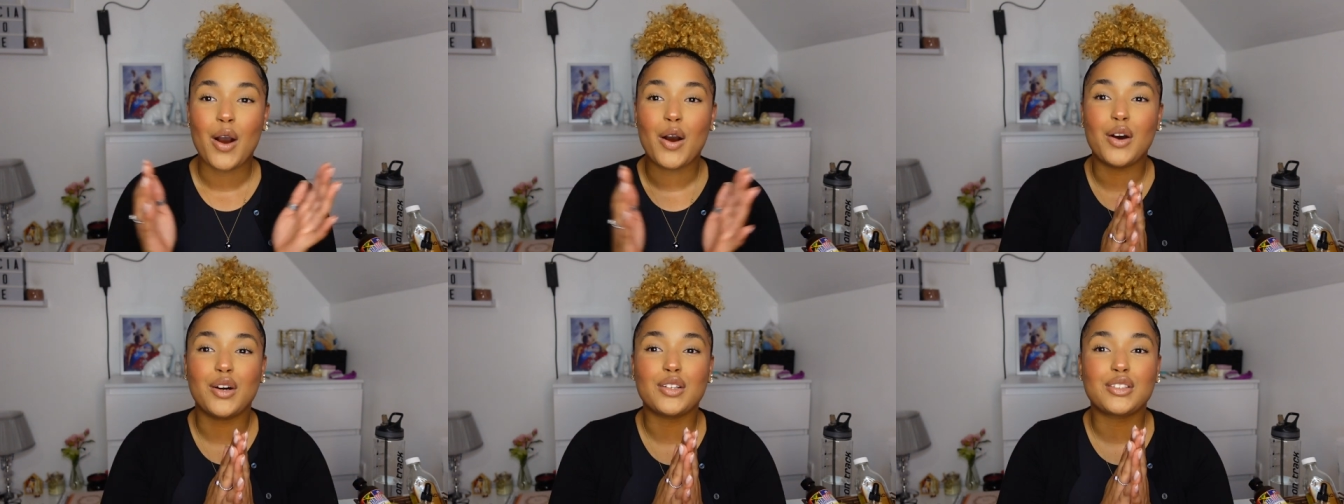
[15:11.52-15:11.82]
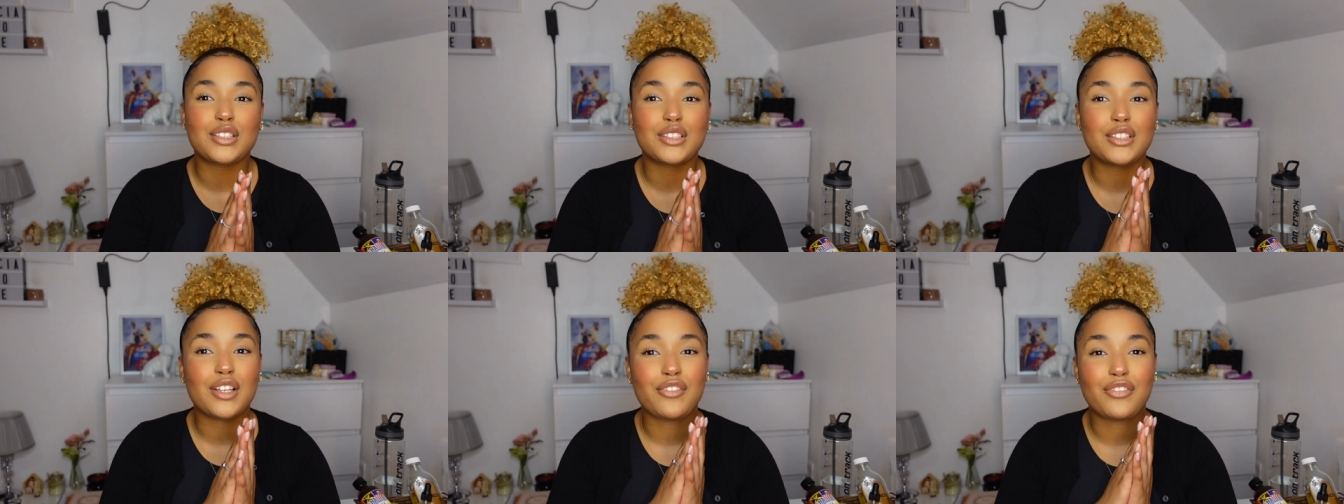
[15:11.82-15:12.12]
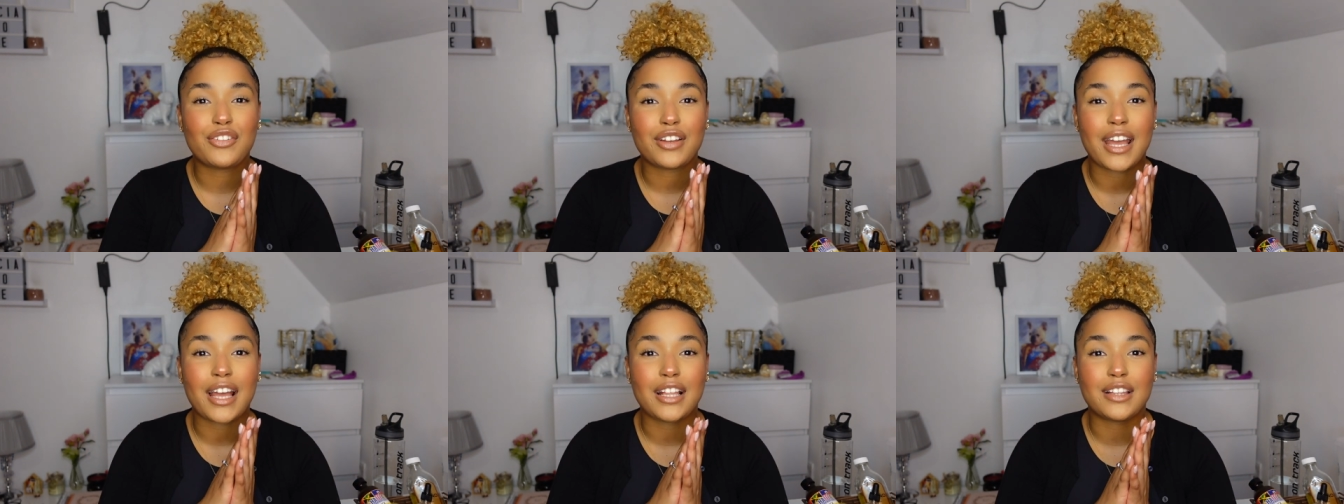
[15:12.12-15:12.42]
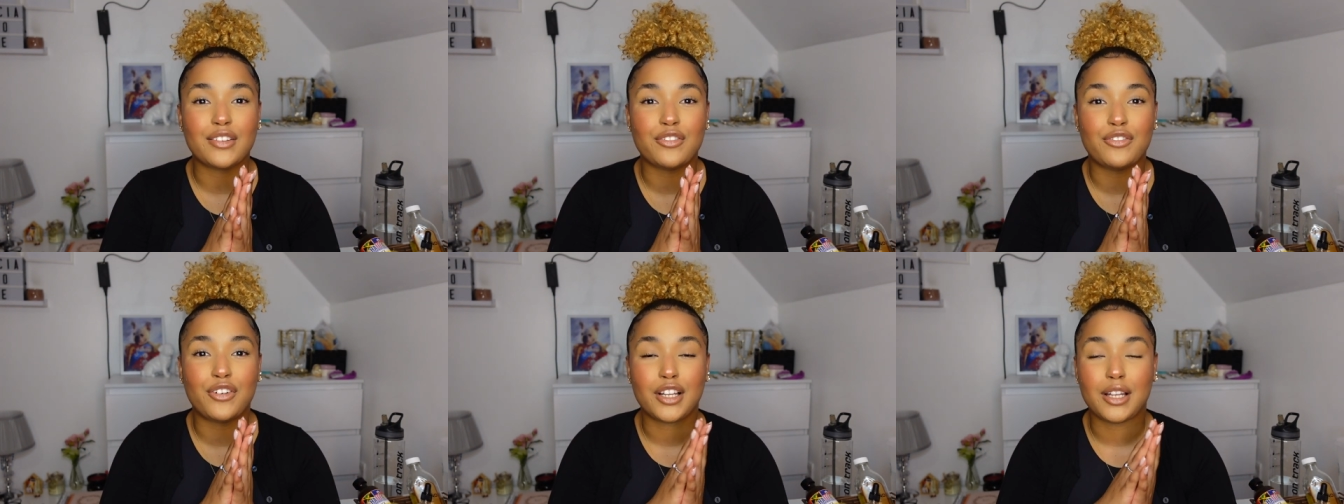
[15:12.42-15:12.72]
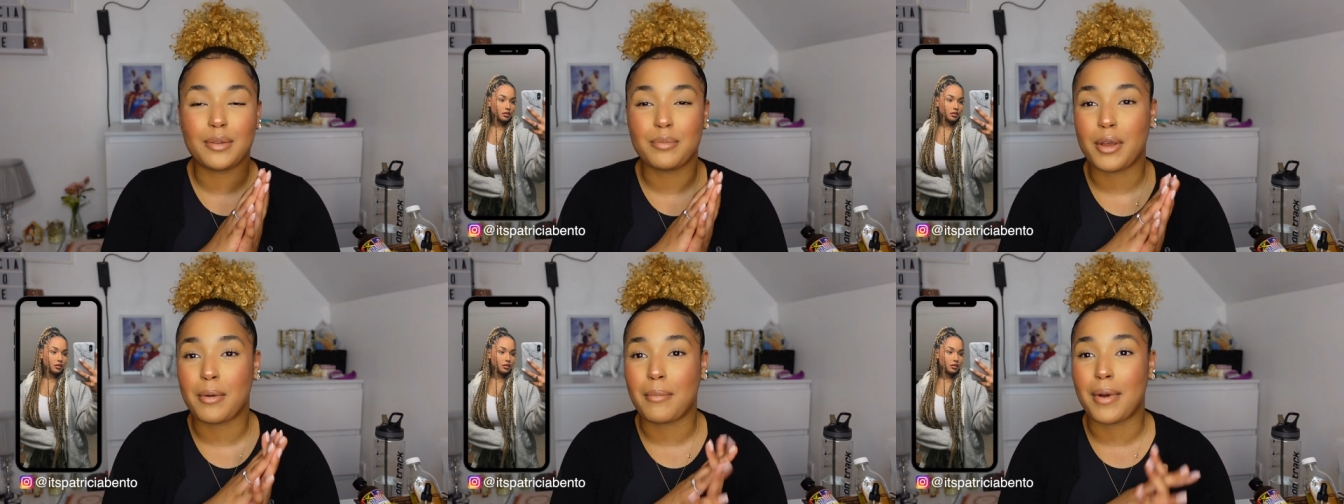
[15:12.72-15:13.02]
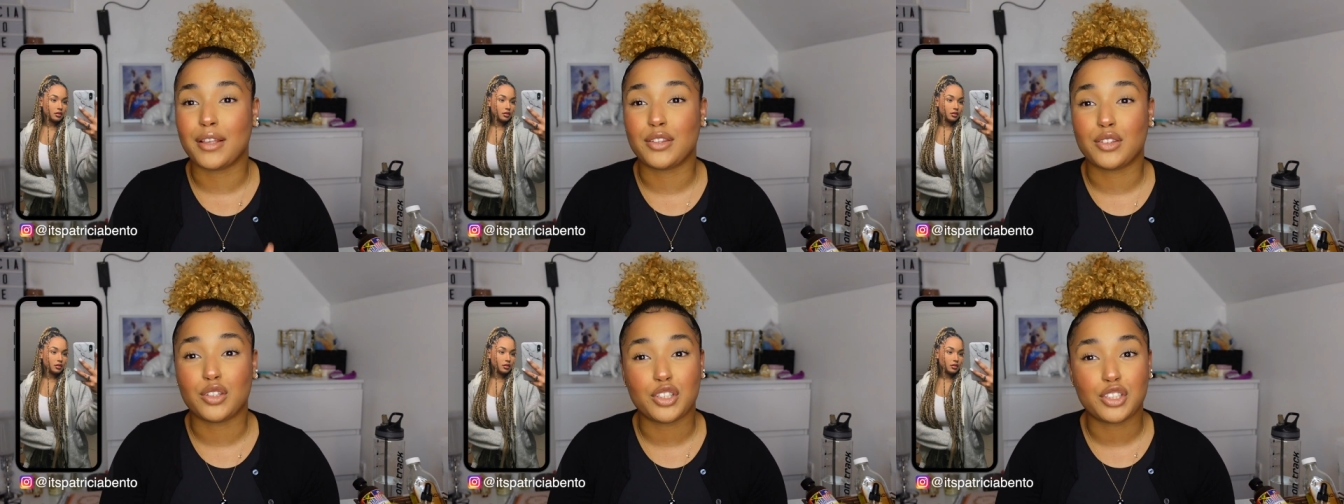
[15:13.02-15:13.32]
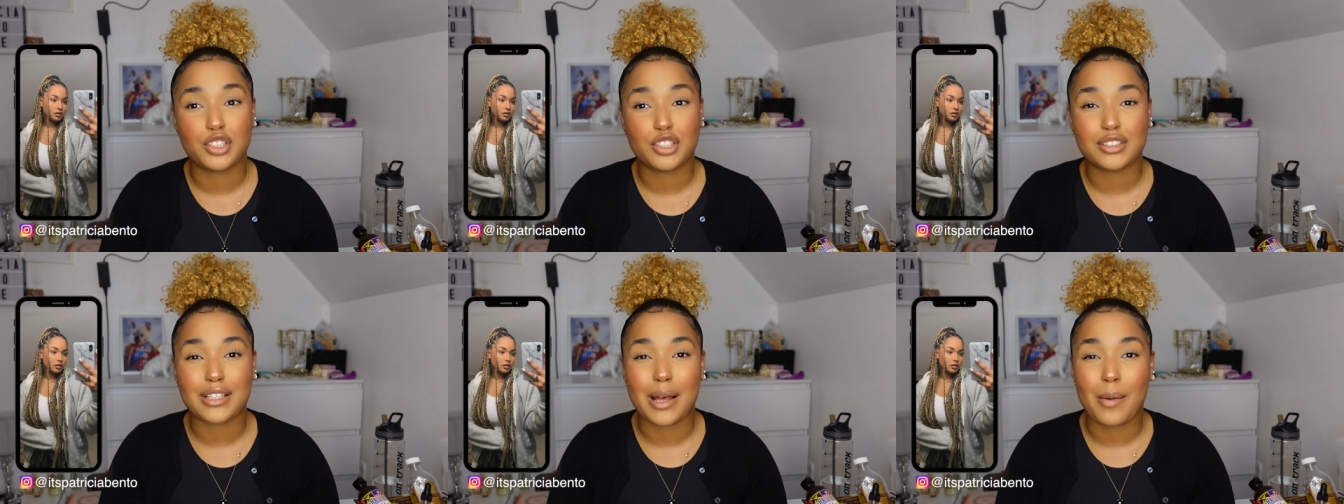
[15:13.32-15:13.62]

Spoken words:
Also, don't forget to follow me on my socials.